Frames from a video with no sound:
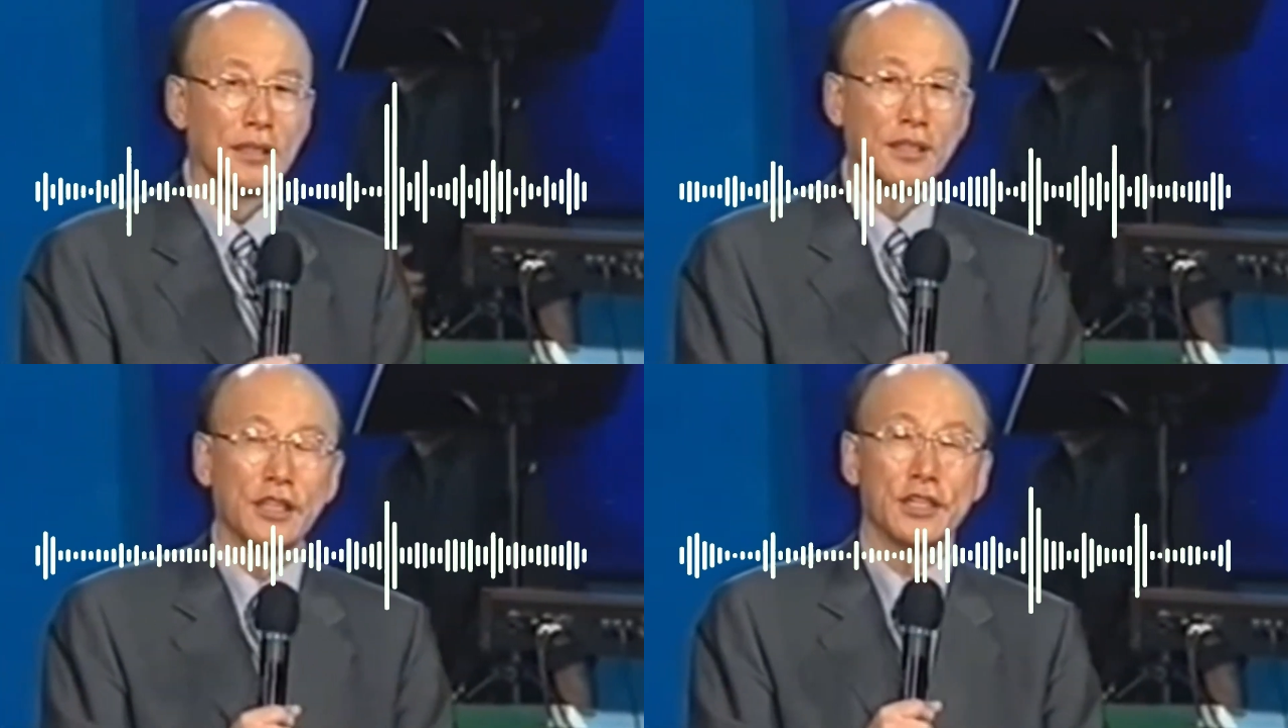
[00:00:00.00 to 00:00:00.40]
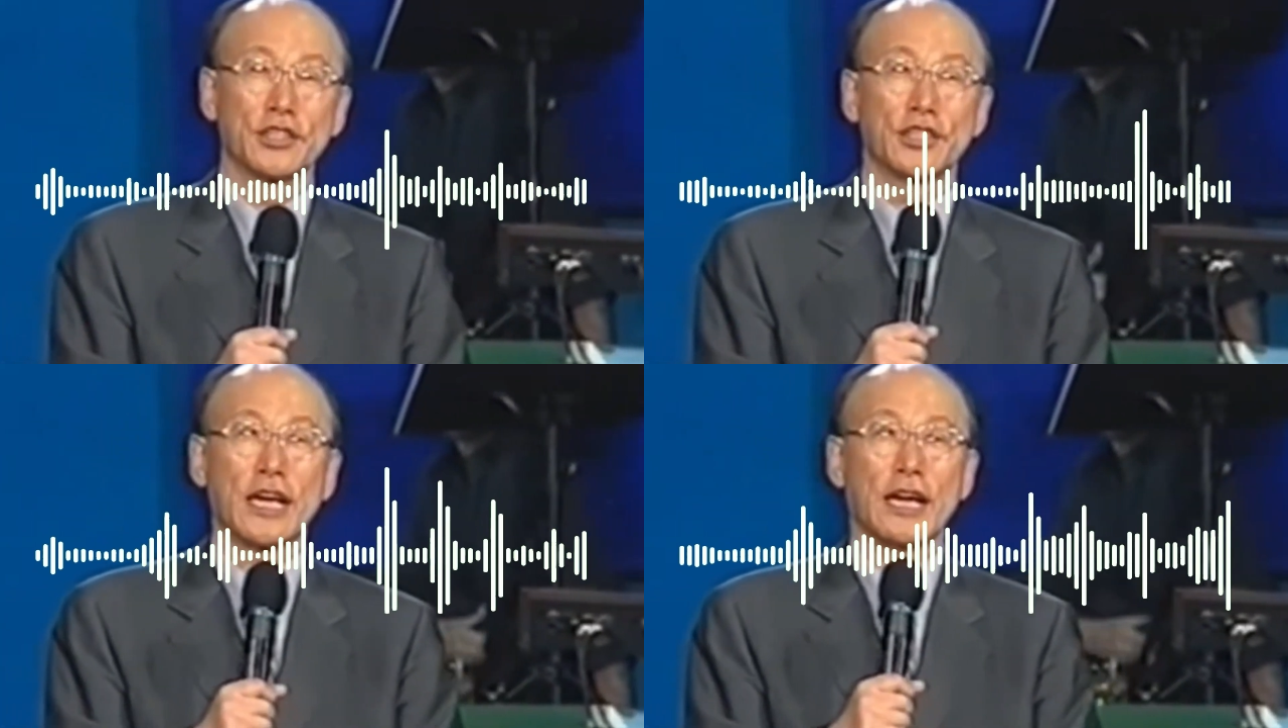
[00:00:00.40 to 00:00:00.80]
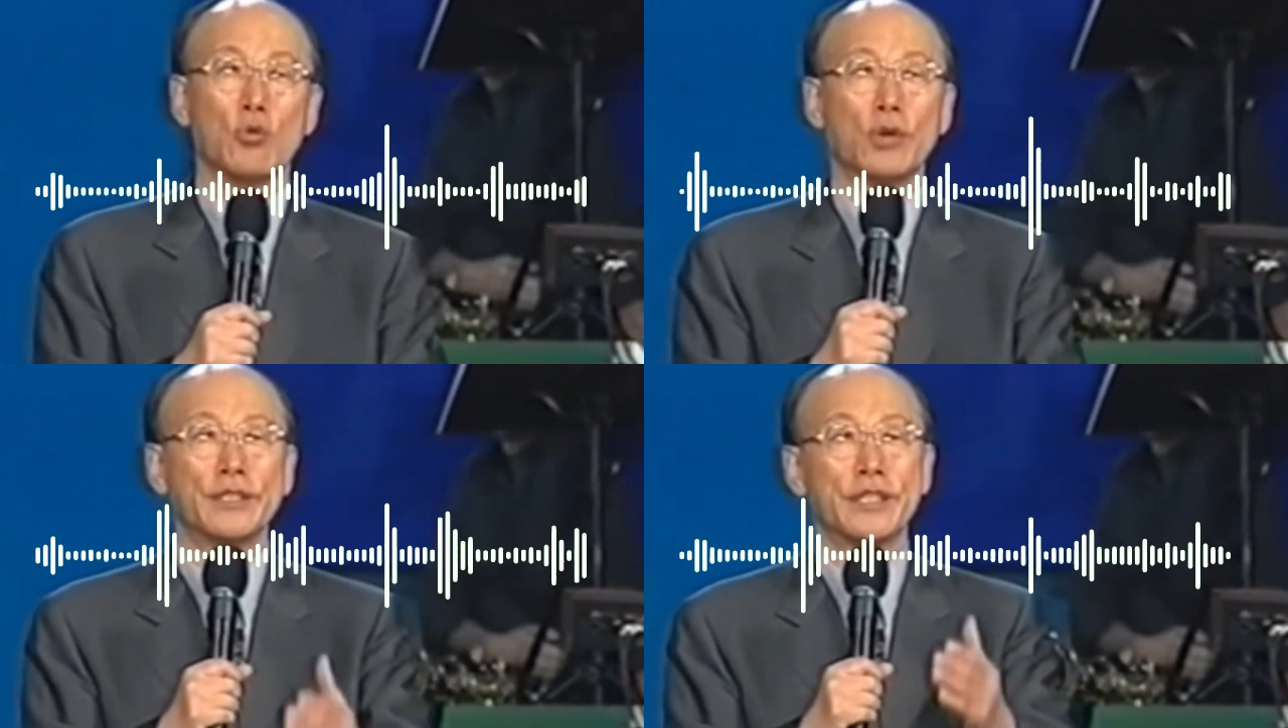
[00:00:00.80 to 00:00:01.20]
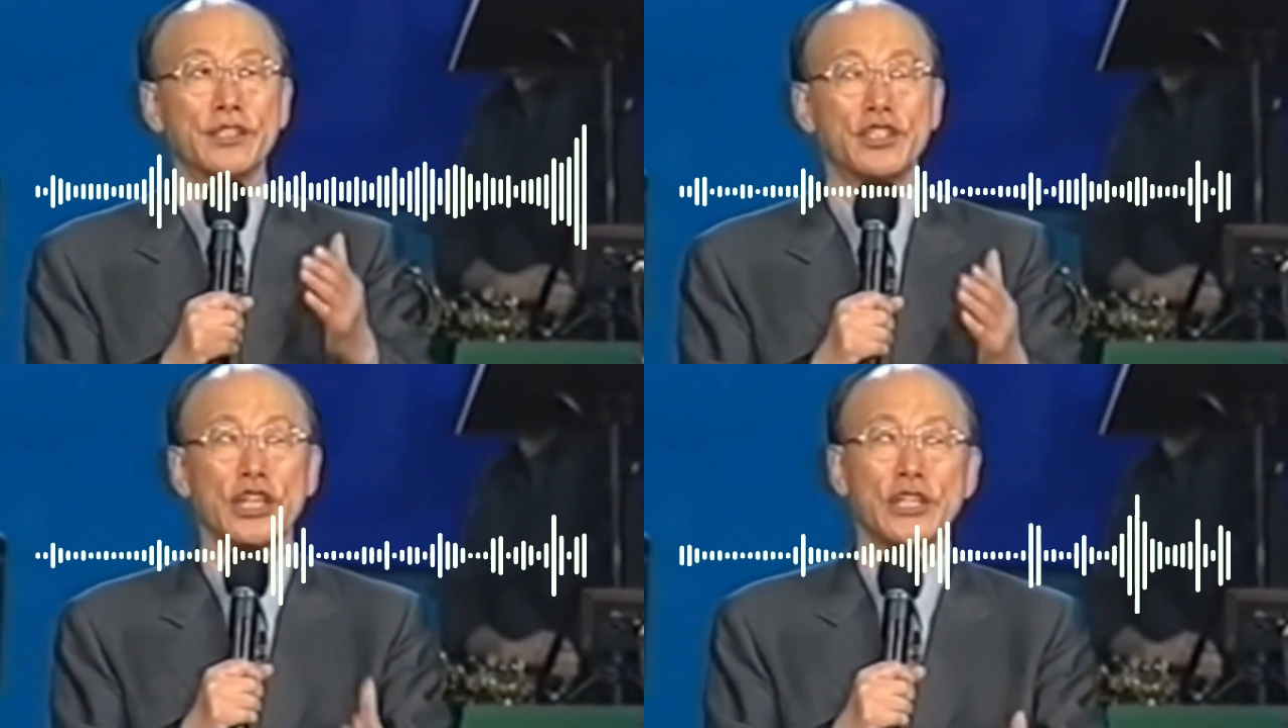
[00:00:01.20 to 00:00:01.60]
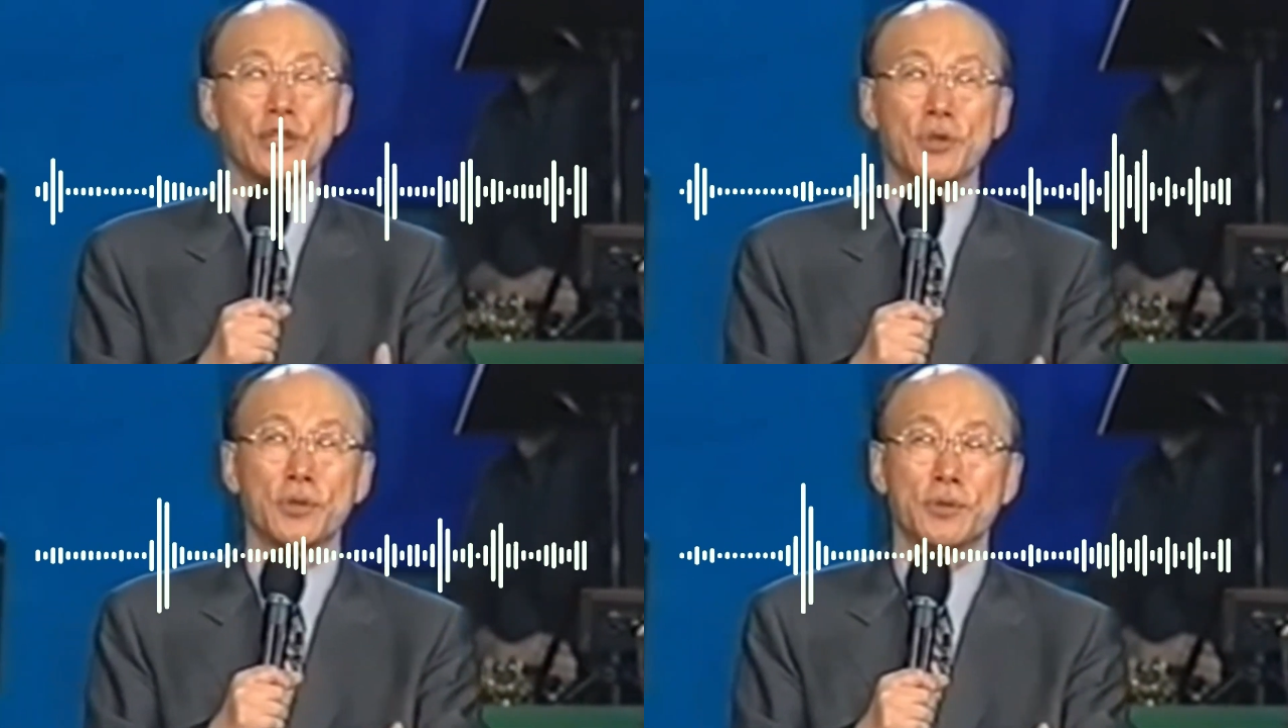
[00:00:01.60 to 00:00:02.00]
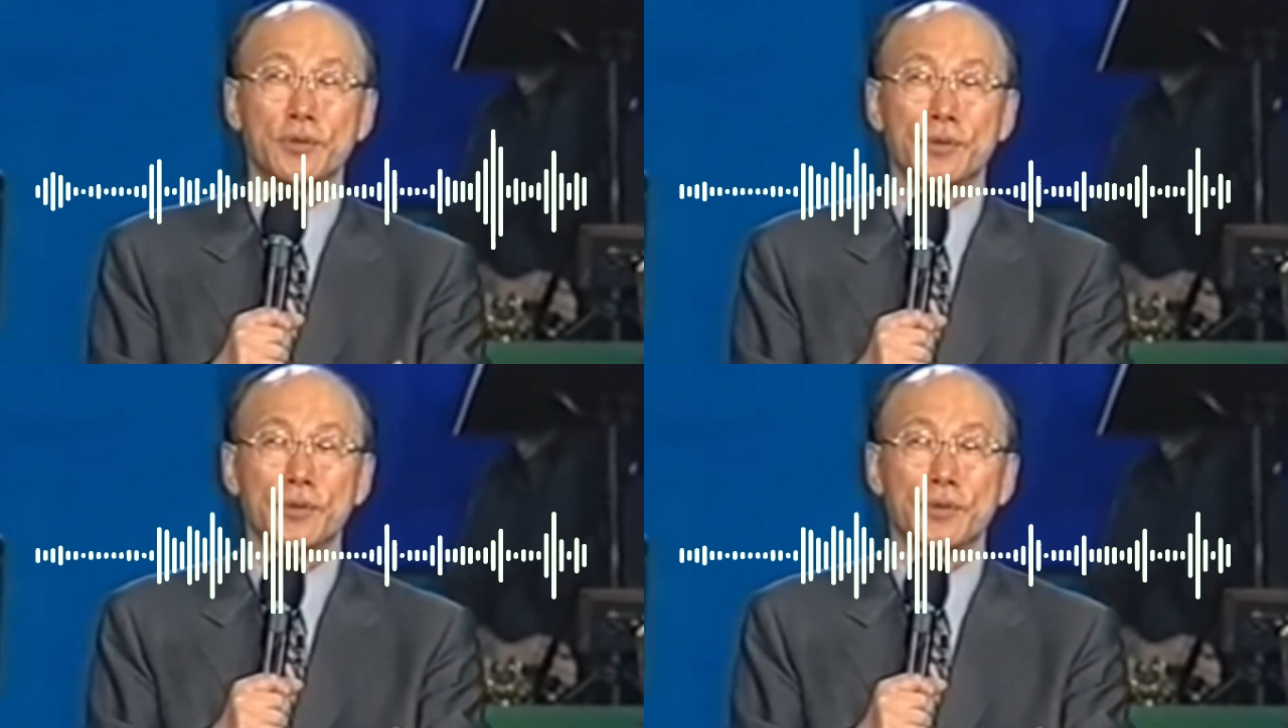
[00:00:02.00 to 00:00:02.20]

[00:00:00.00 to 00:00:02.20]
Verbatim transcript: Yes, I was in Jericho.